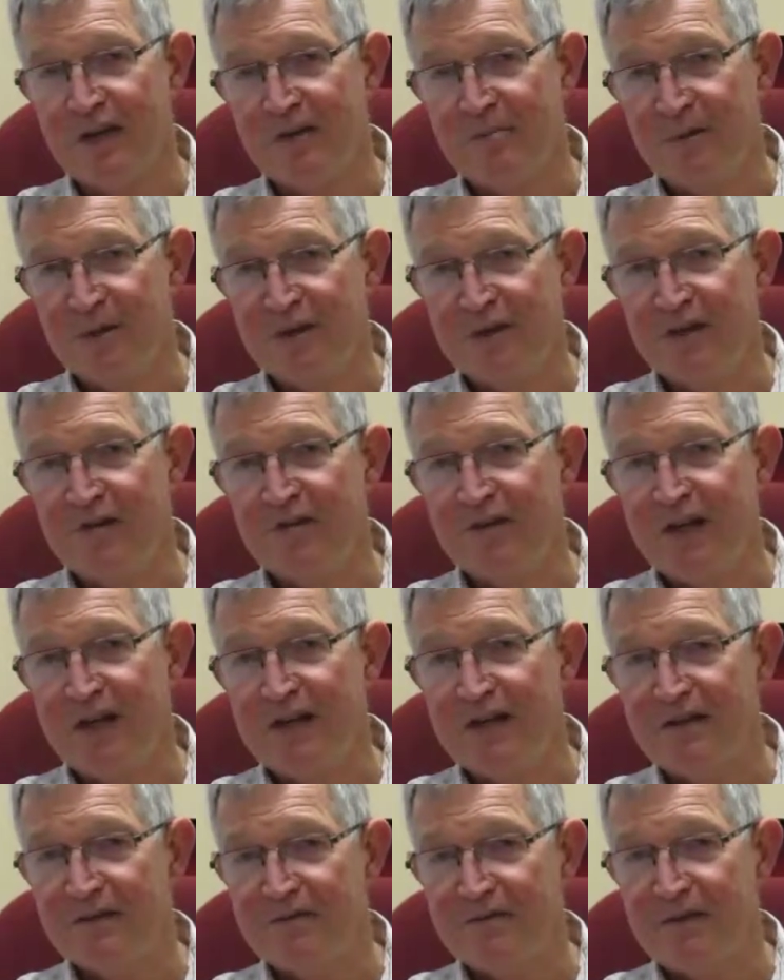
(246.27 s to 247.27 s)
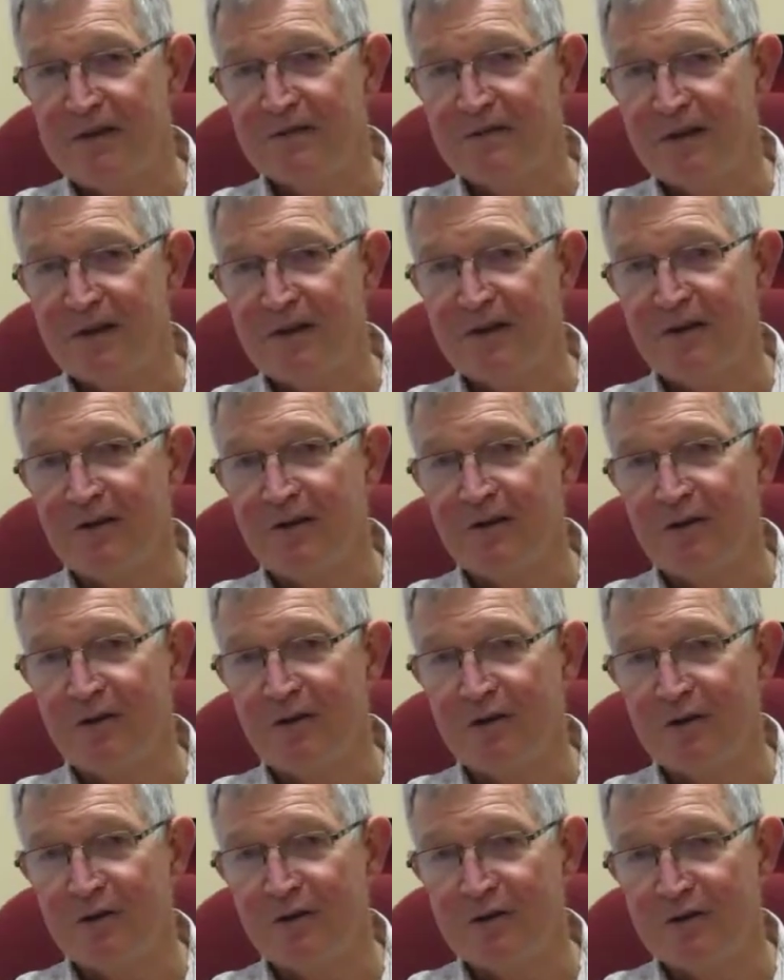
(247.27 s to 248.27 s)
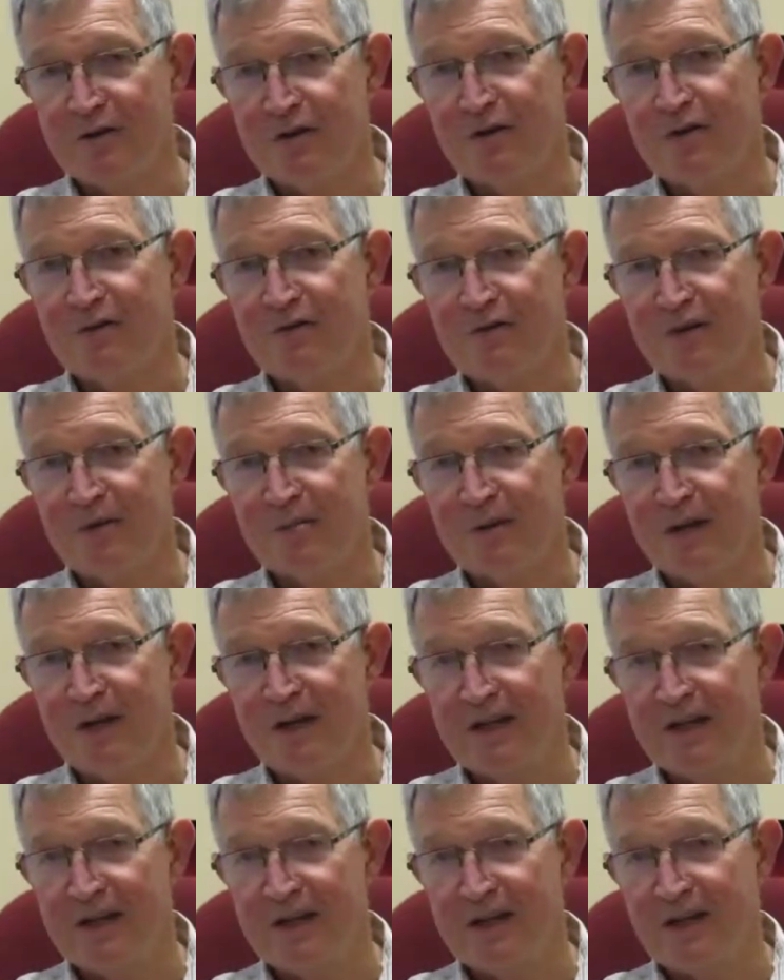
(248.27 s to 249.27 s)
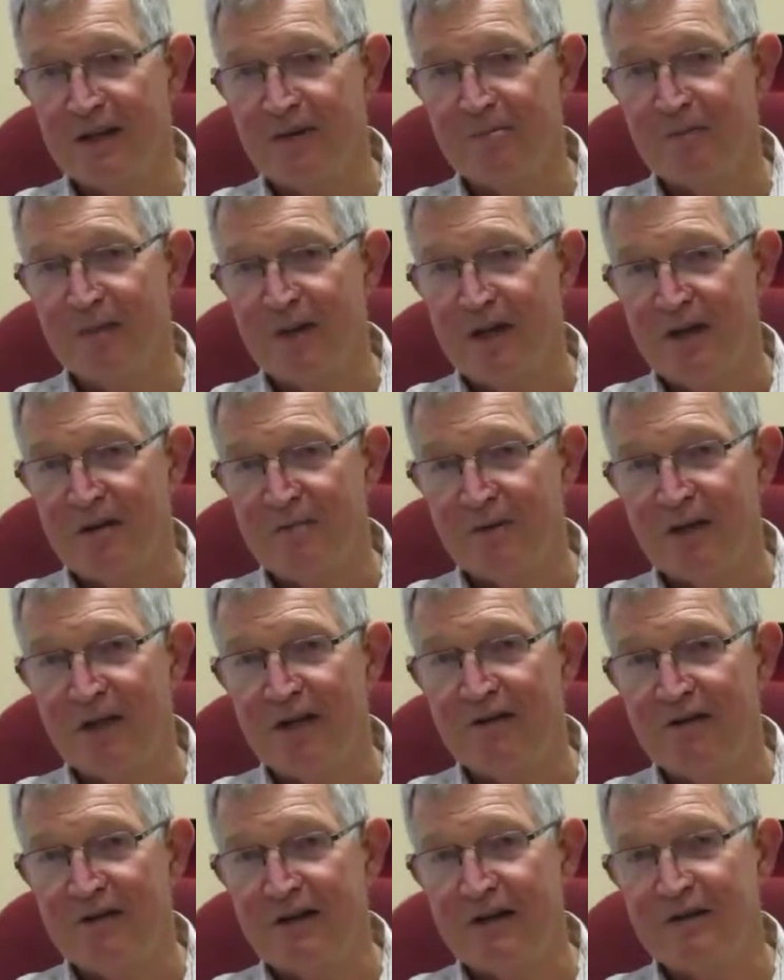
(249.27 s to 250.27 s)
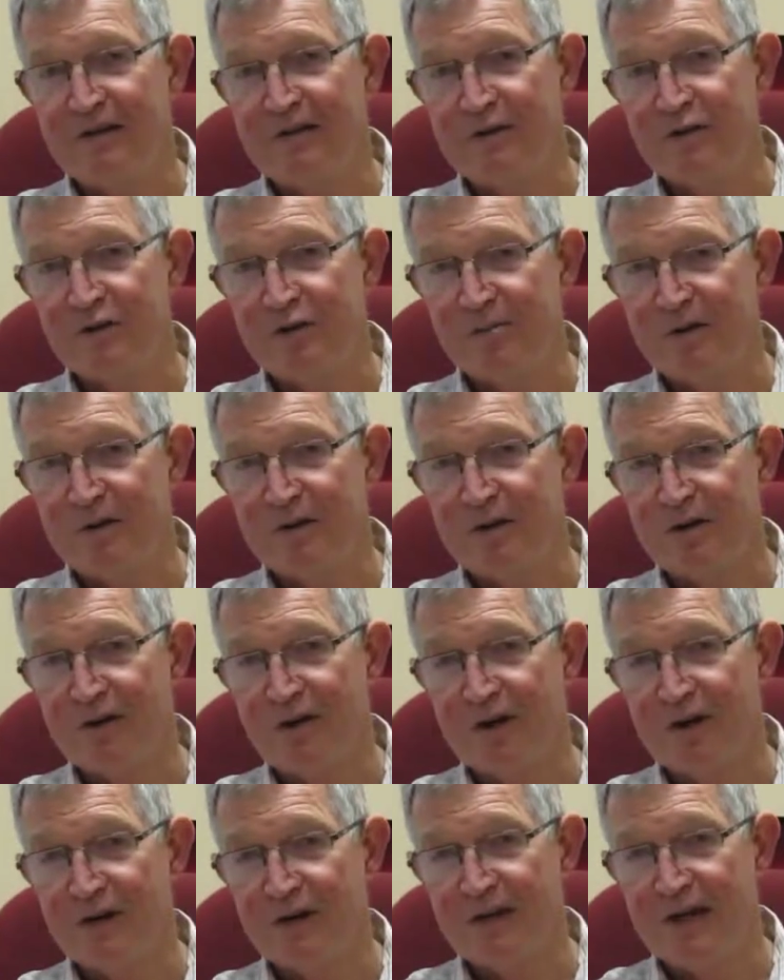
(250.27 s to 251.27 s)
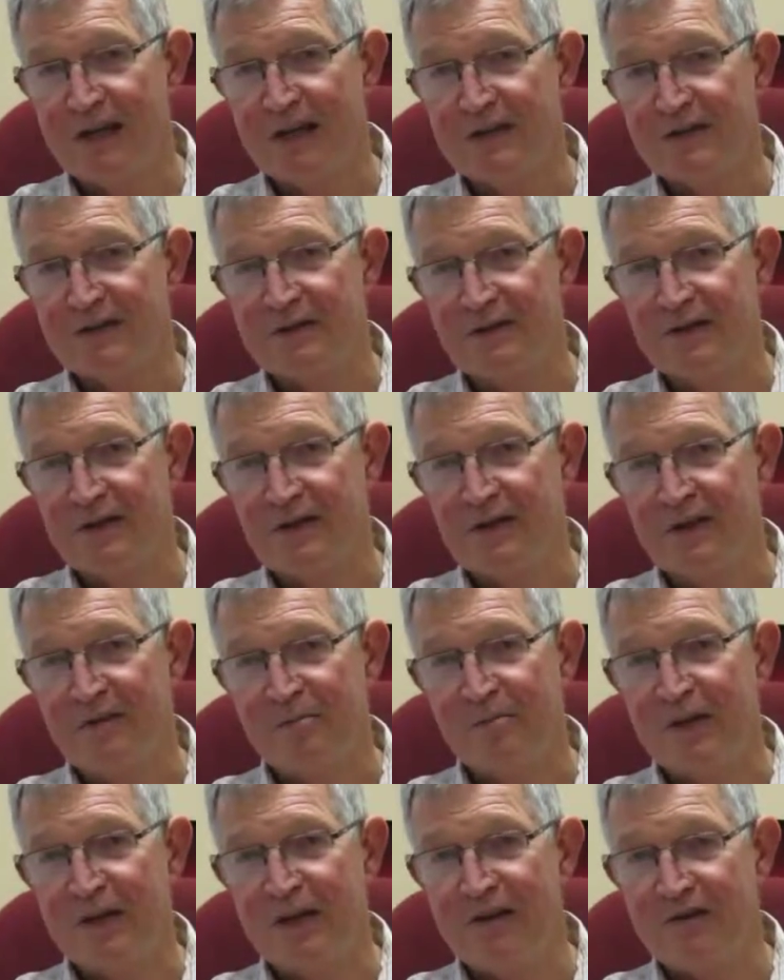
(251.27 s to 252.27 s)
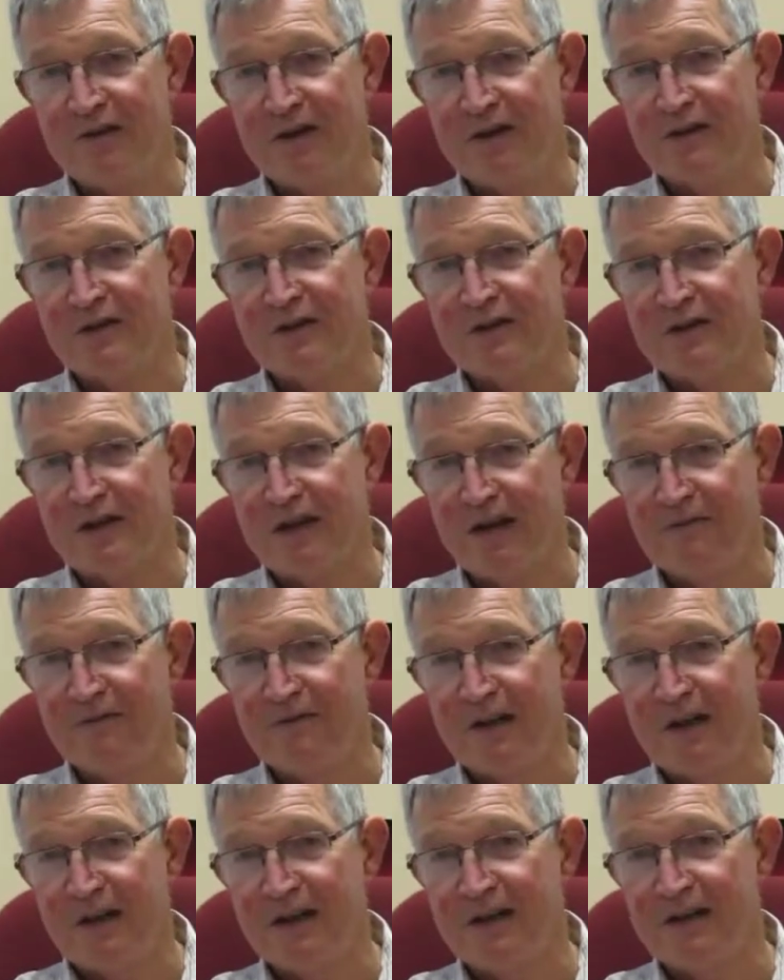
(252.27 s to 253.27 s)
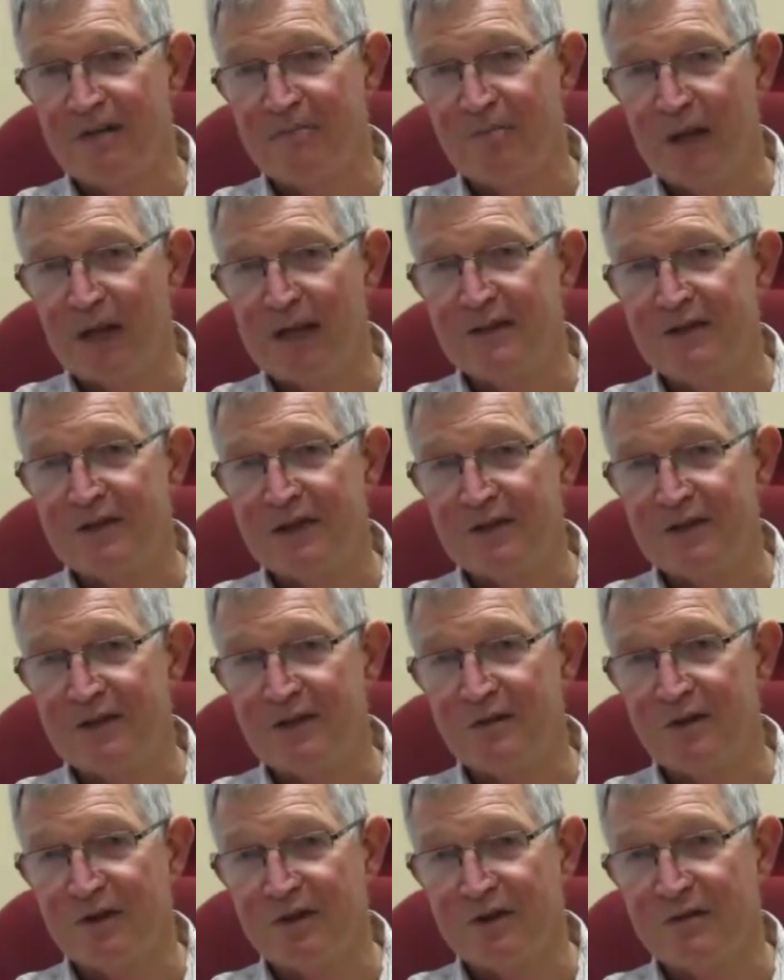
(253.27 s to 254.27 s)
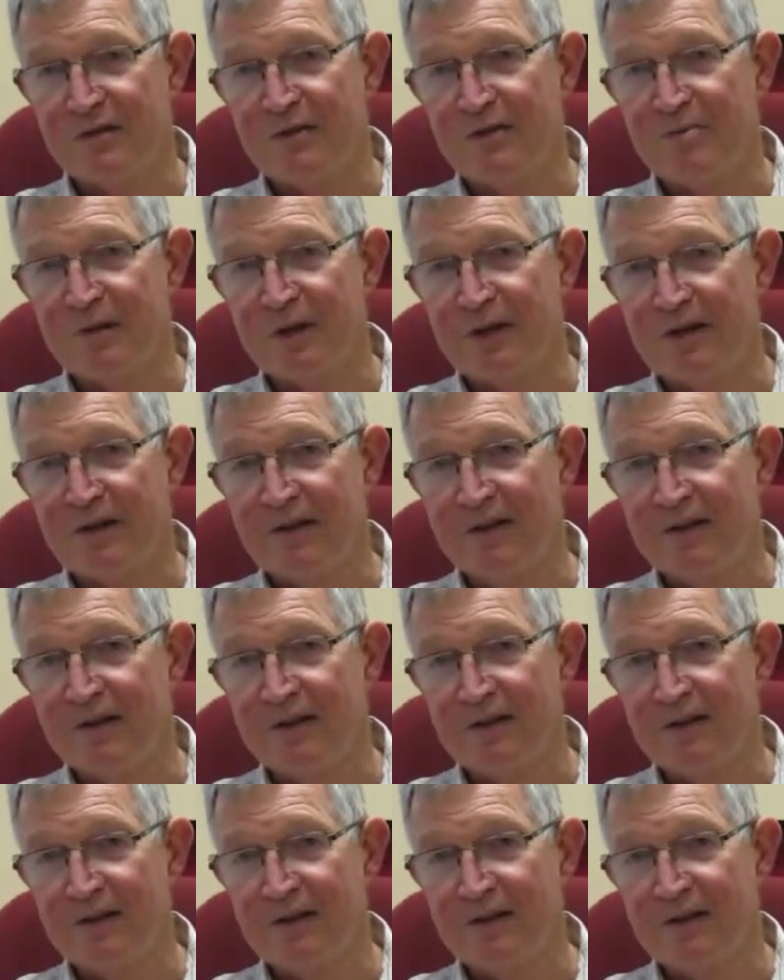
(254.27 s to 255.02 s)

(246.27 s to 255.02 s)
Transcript: But generally any fever on a return from a malaria area should be regarded as malaria, and just have a blood test to exclude malaria.